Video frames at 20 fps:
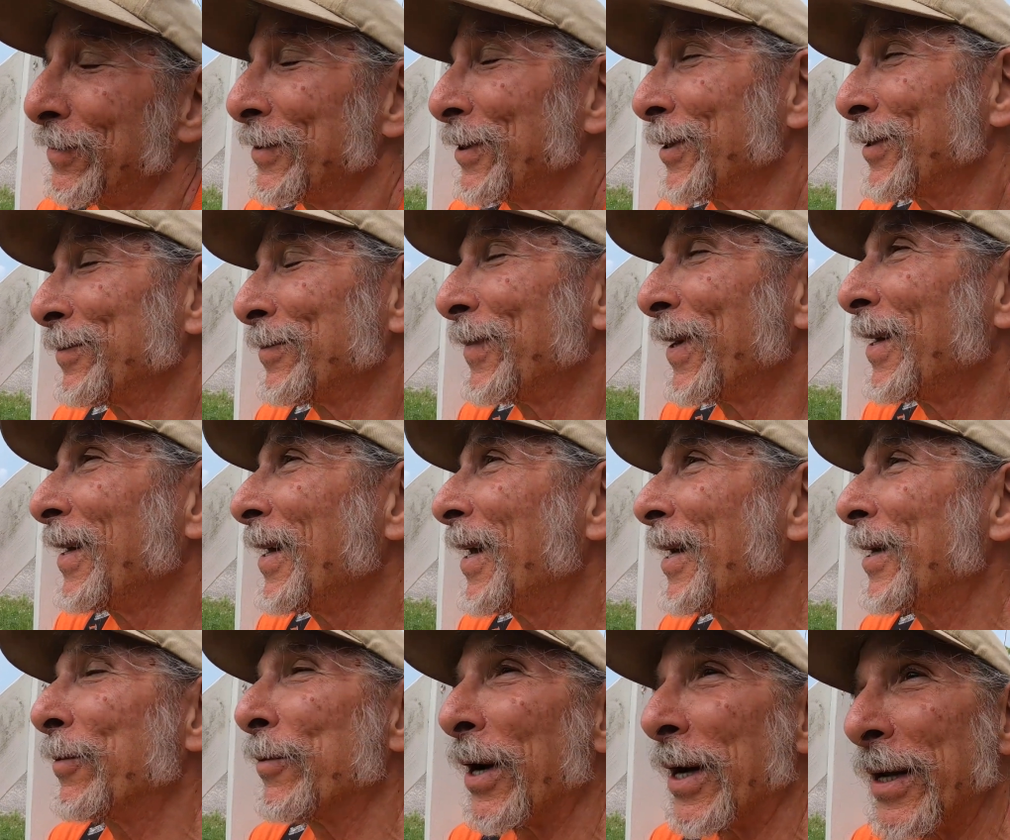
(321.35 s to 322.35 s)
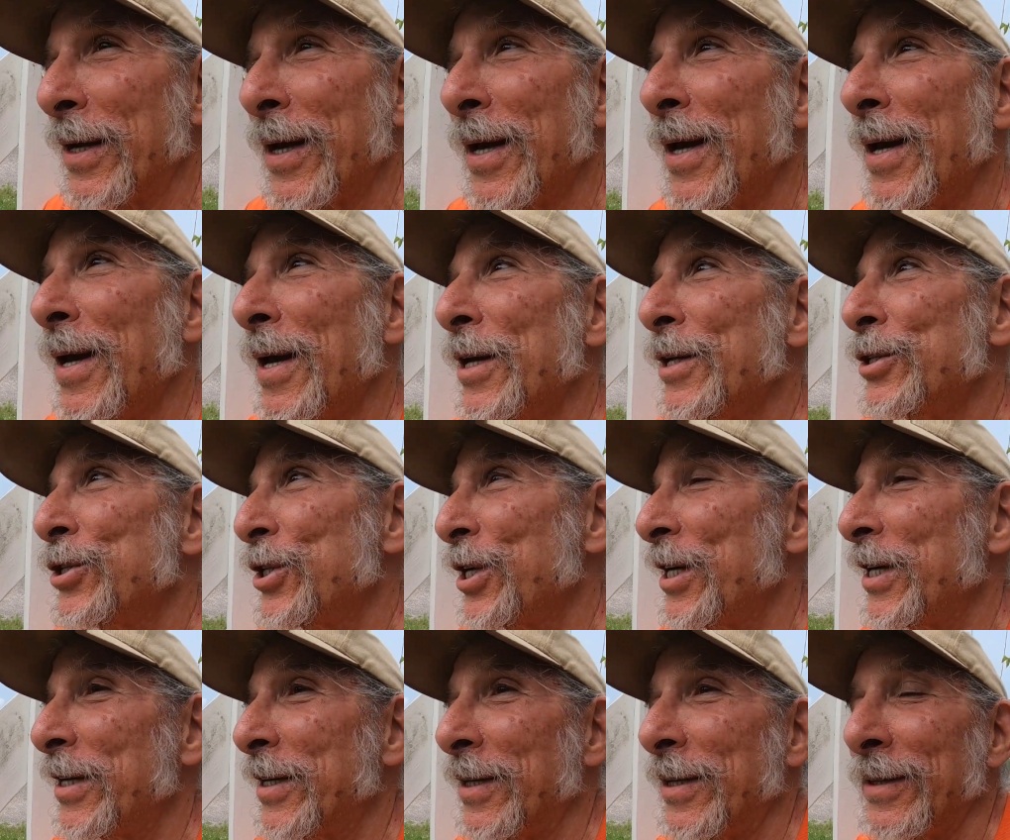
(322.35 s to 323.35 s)
So anyway,
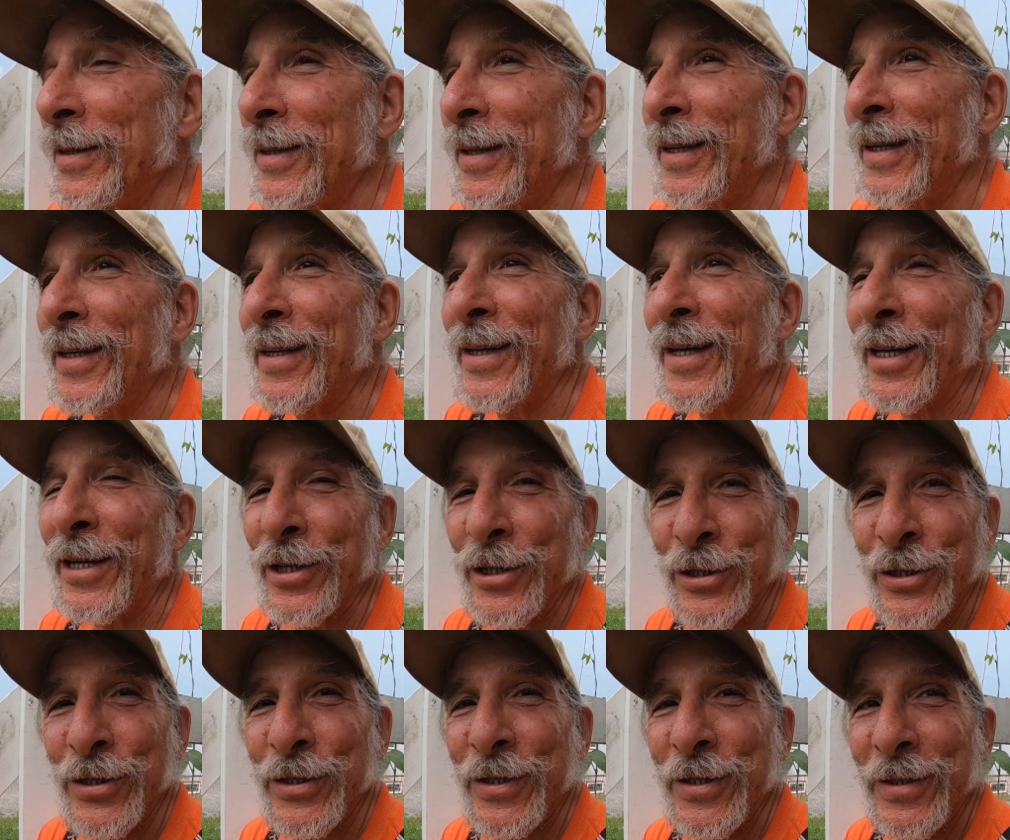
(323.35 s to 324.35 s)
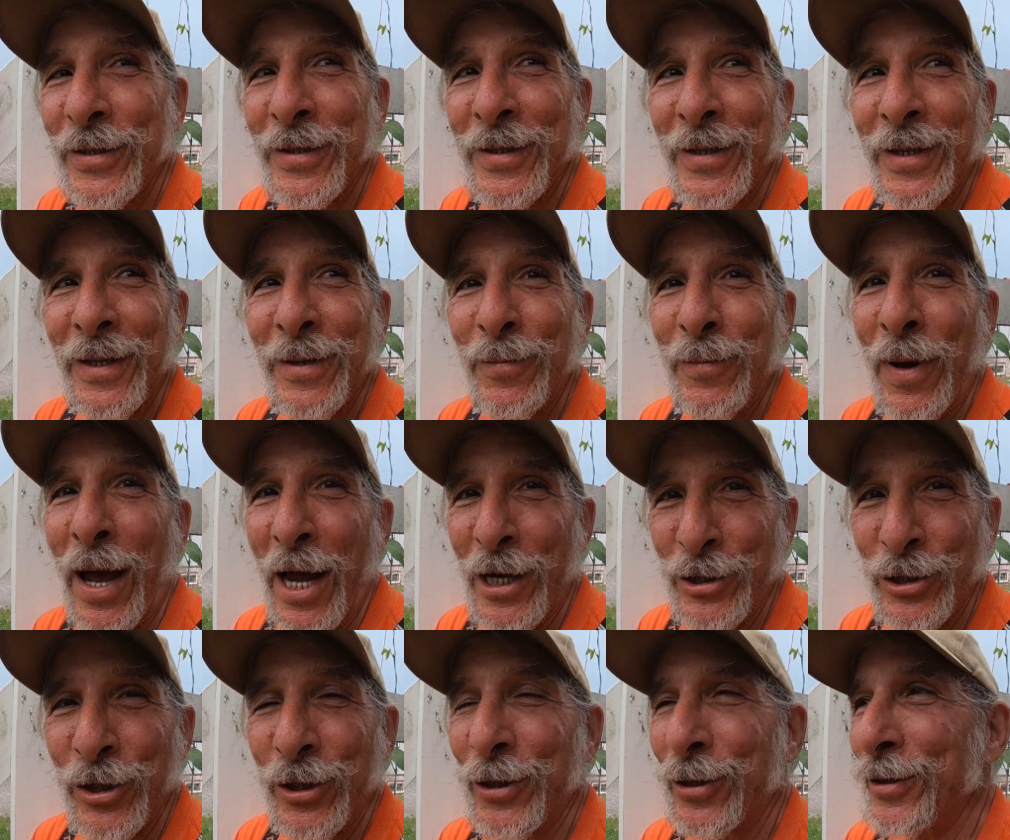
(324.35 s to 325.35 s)
chi is
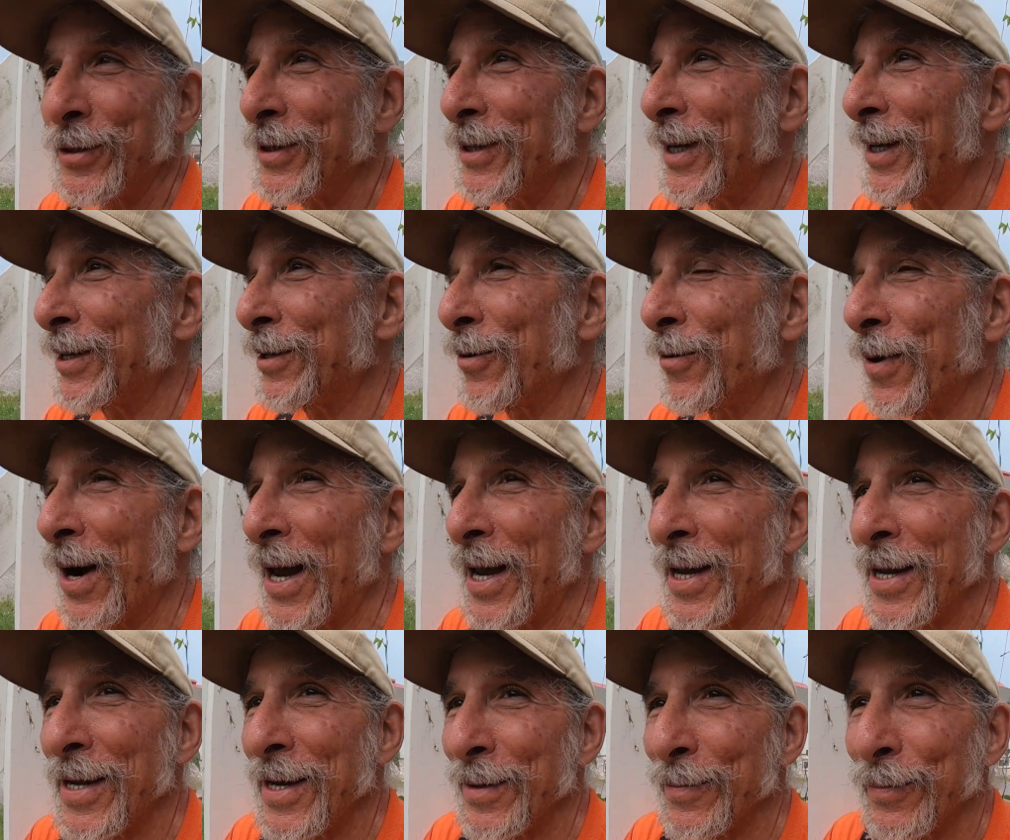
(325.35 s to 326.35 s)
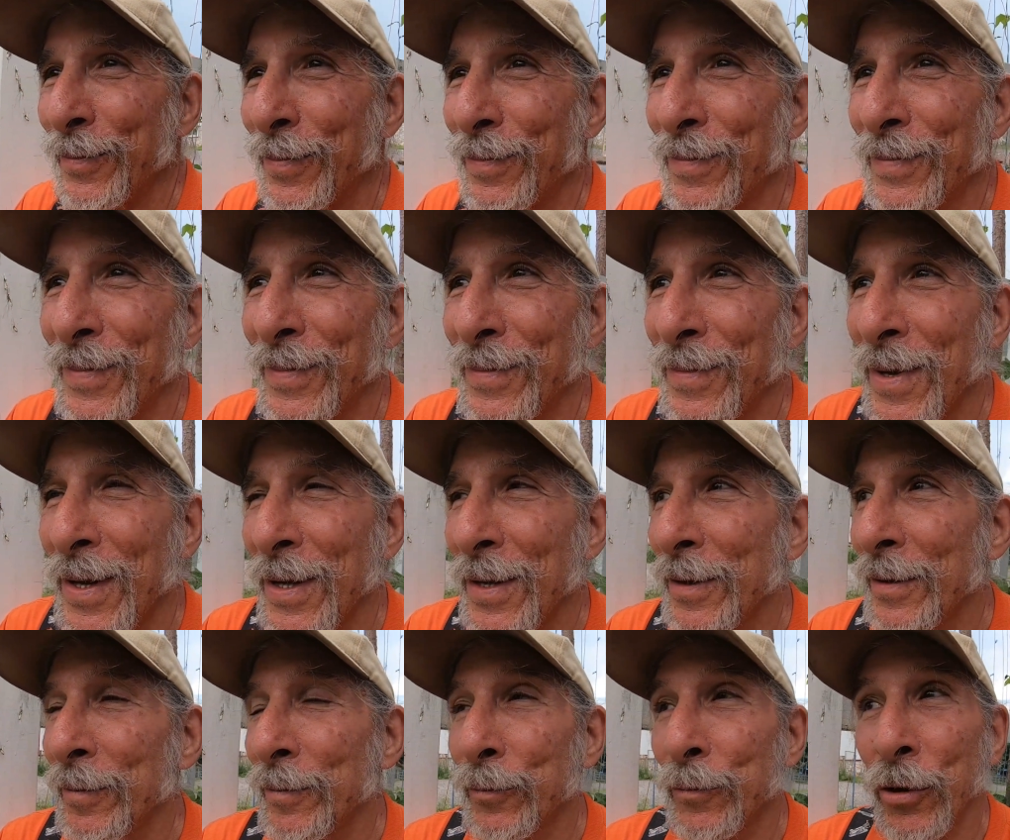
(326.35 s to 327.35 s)
magical in a way,
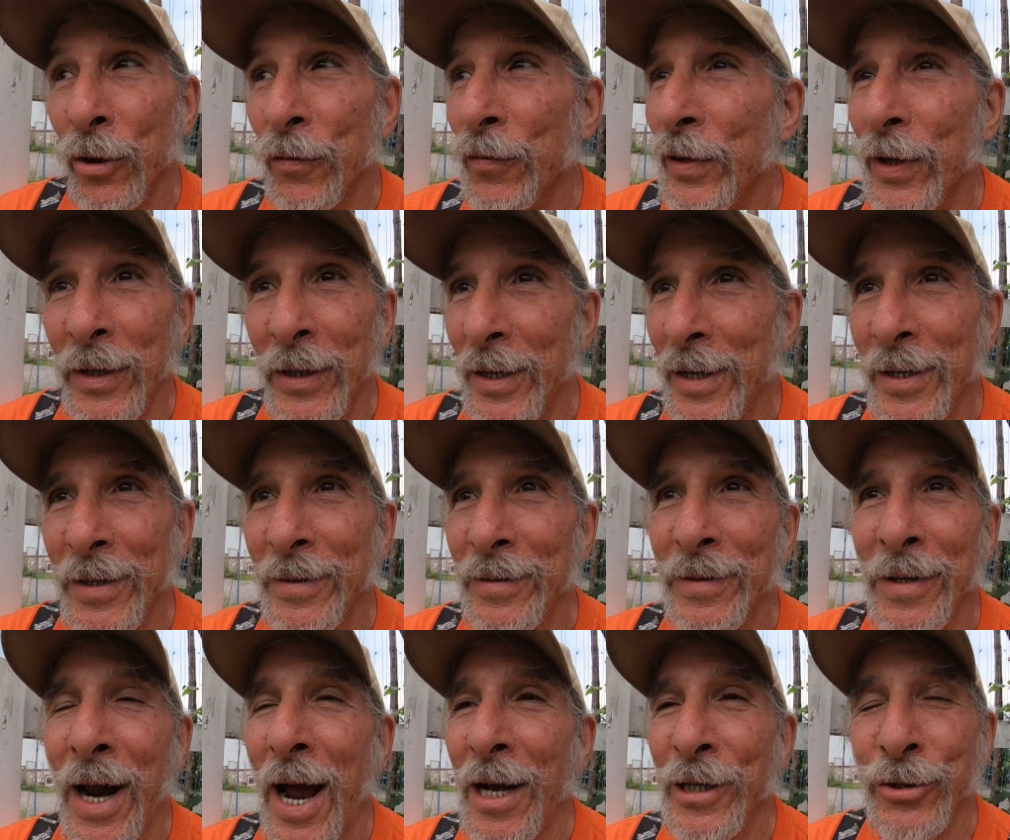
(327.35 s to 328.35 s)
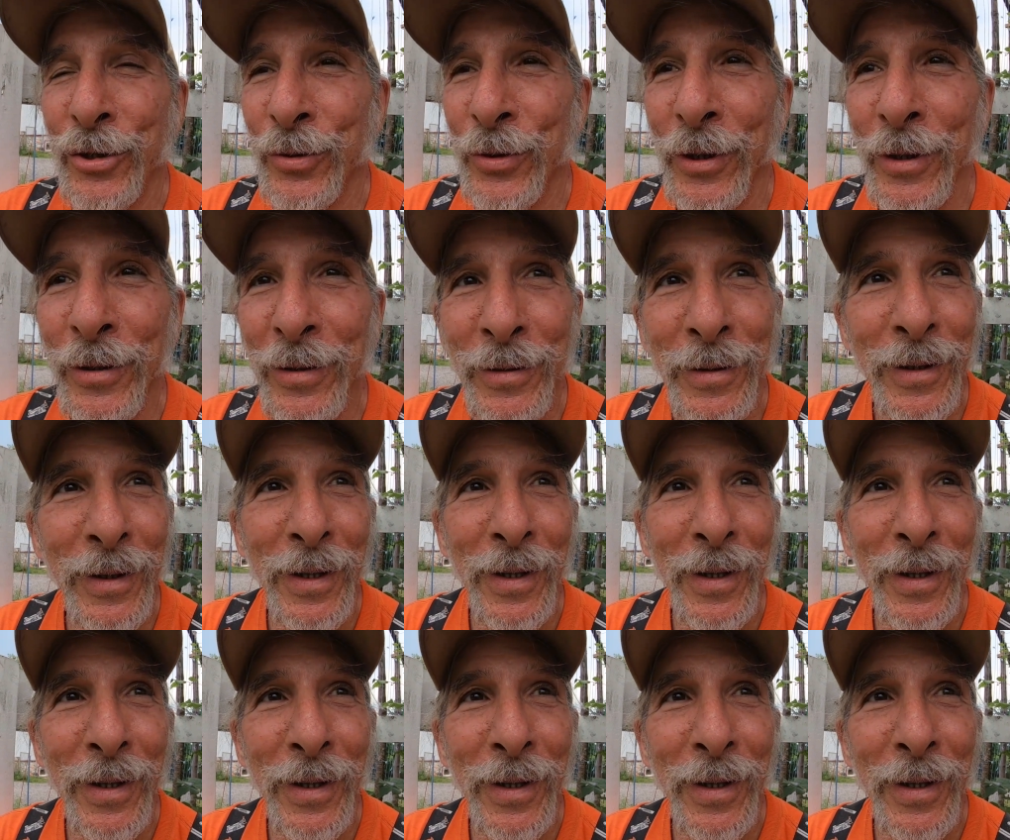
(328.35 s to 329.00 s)
perfectly natural,